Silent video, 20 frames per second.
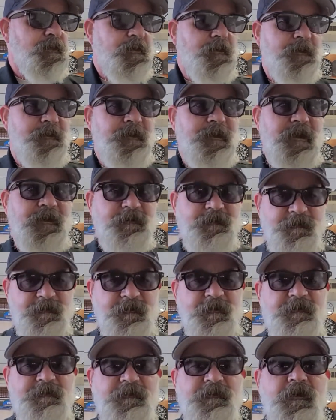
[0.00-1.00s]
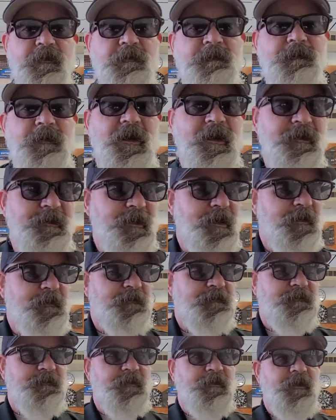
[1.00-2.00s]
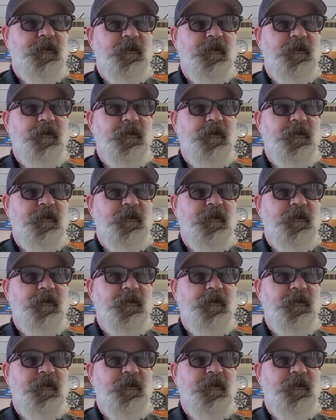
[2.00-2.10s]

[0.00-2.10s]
that sits on my desk,